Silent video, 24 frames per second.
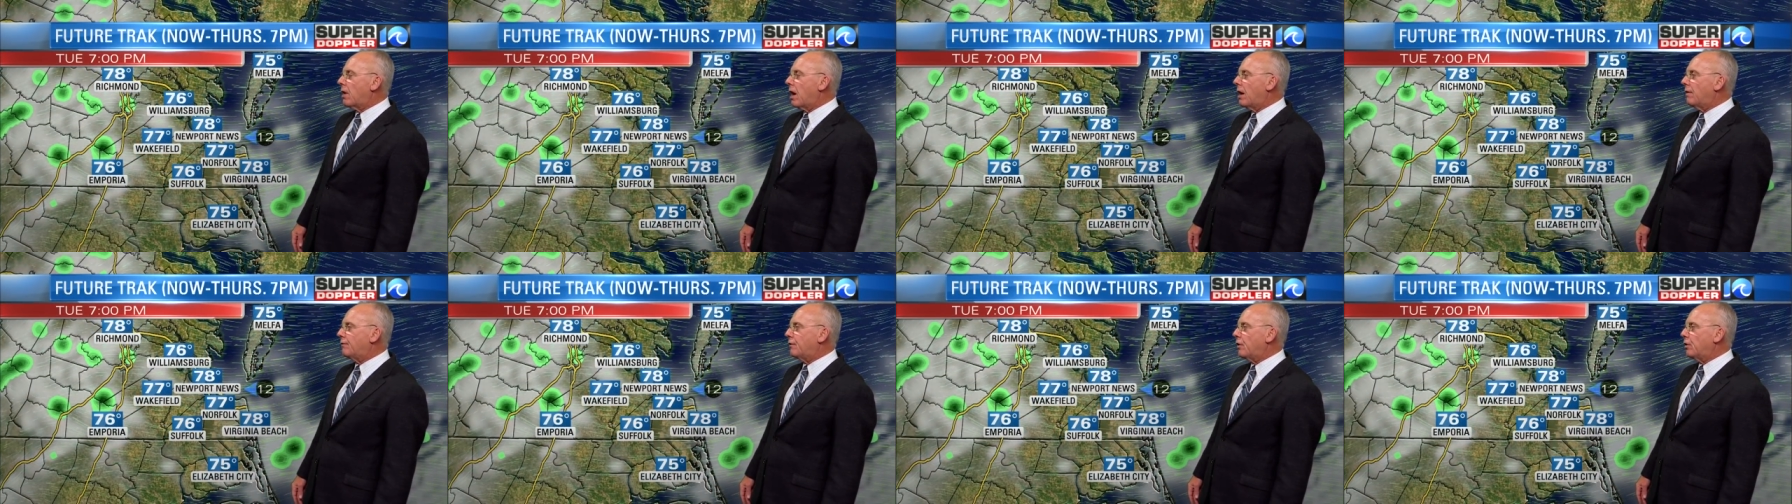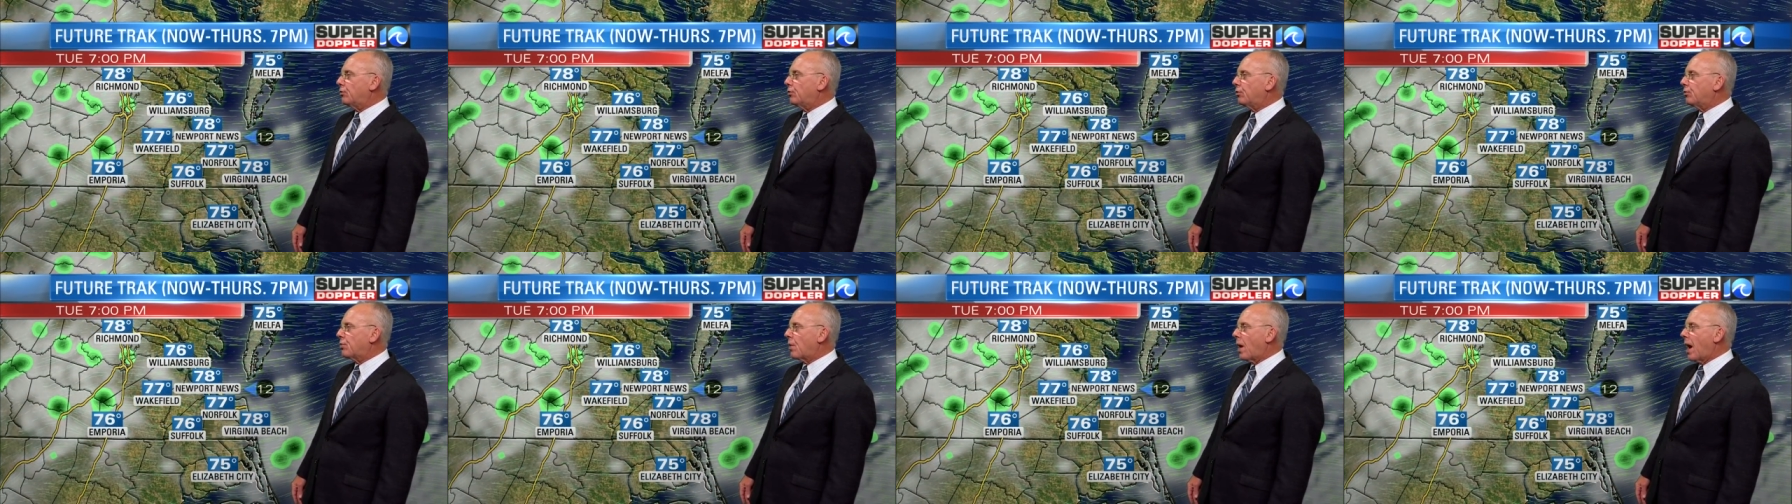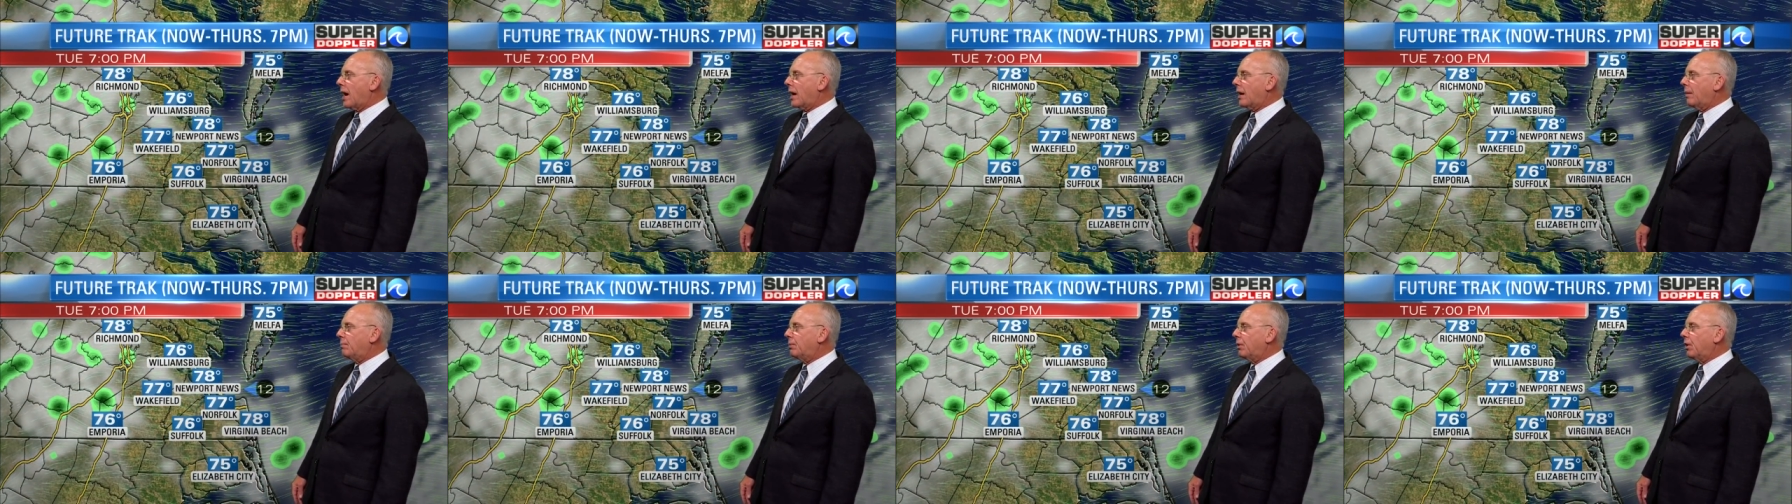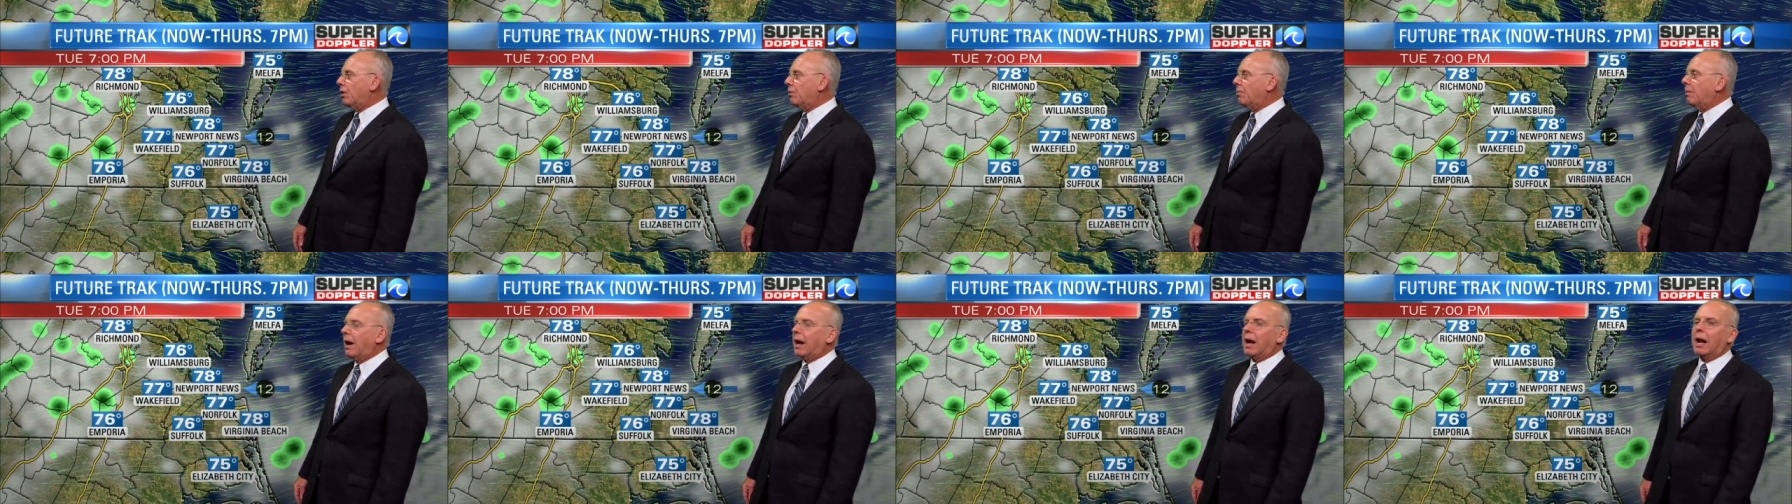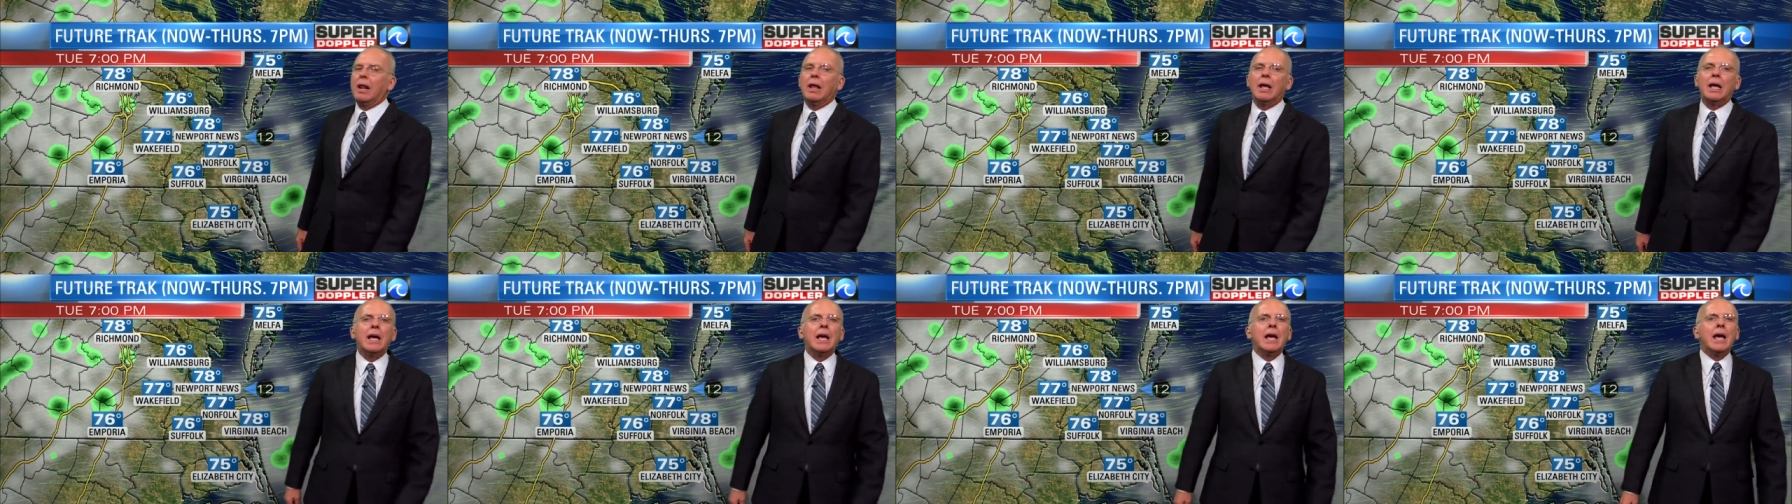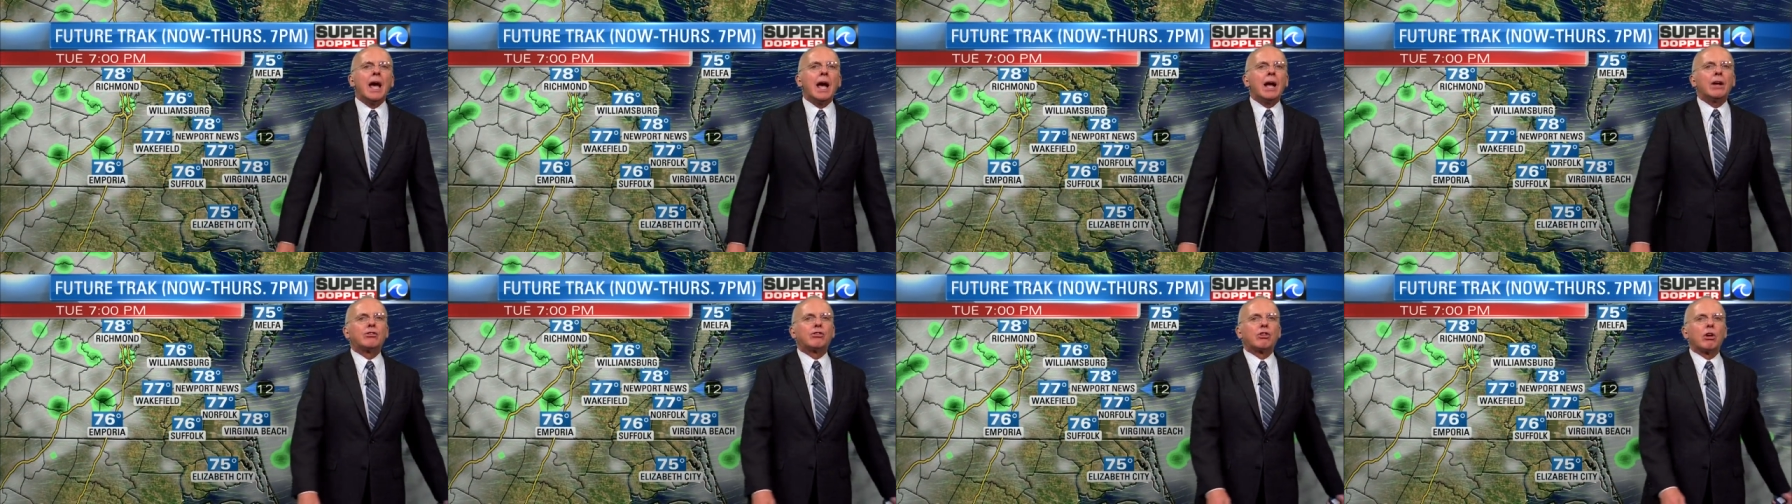uh future track computer model
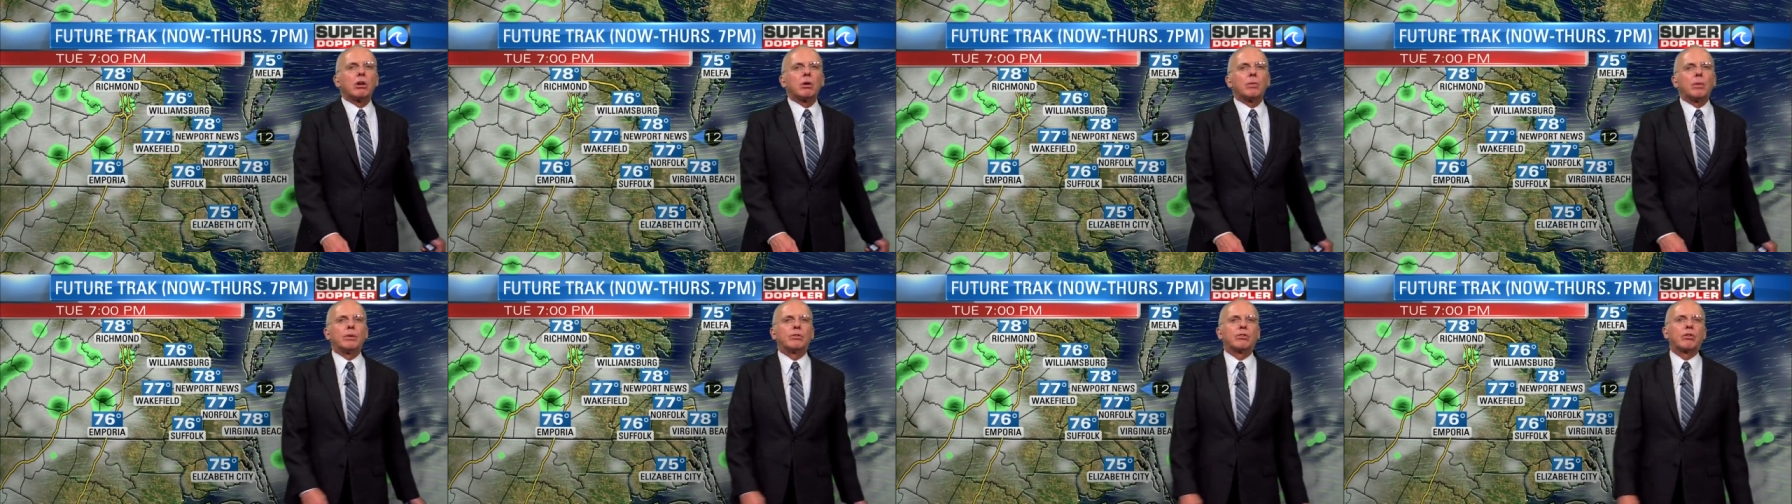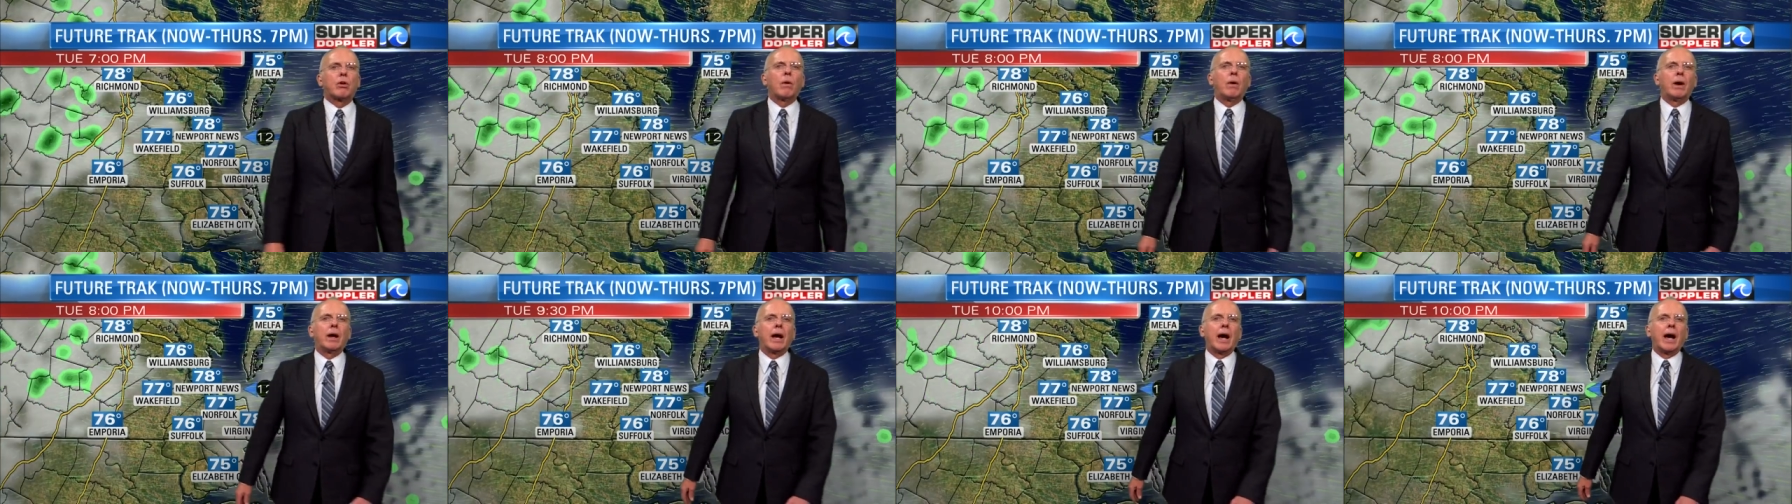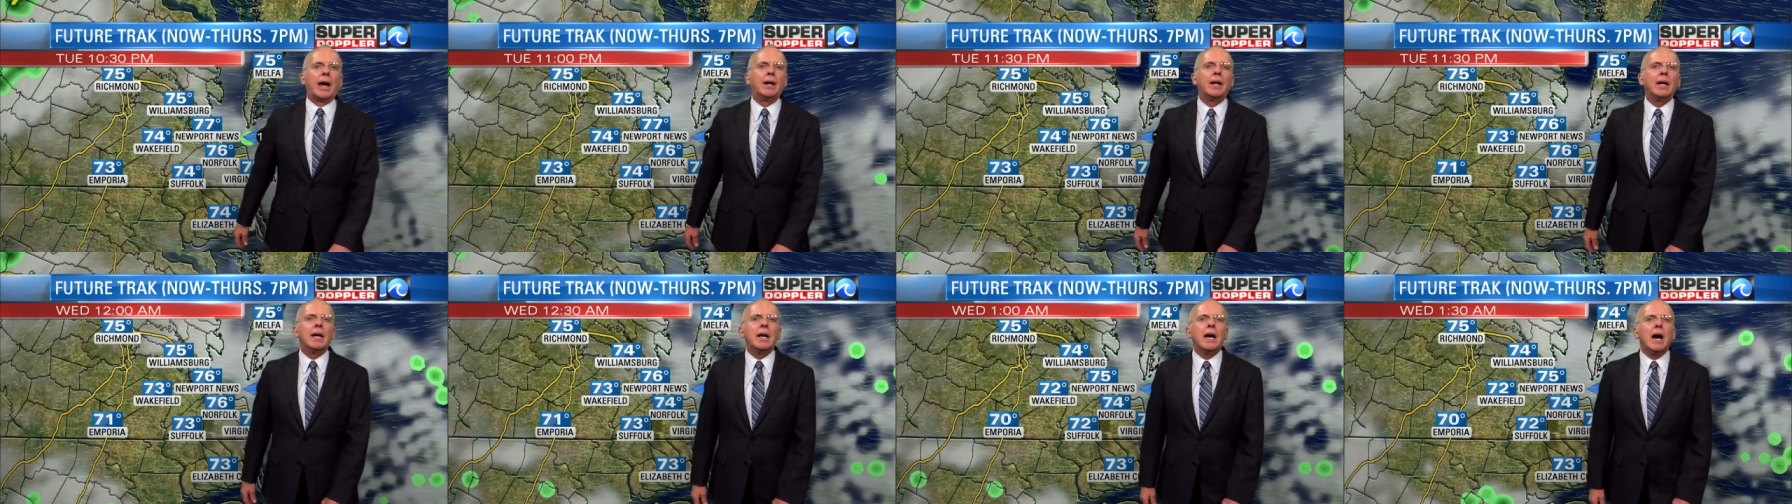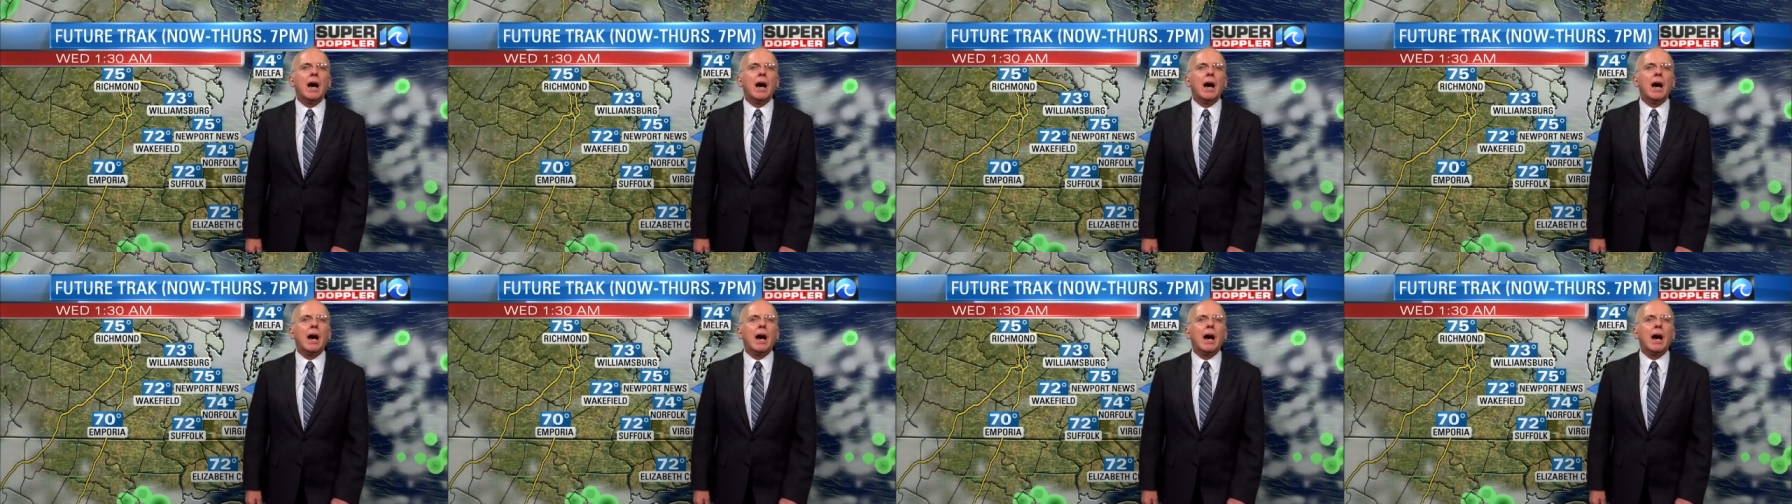and show you what's going on.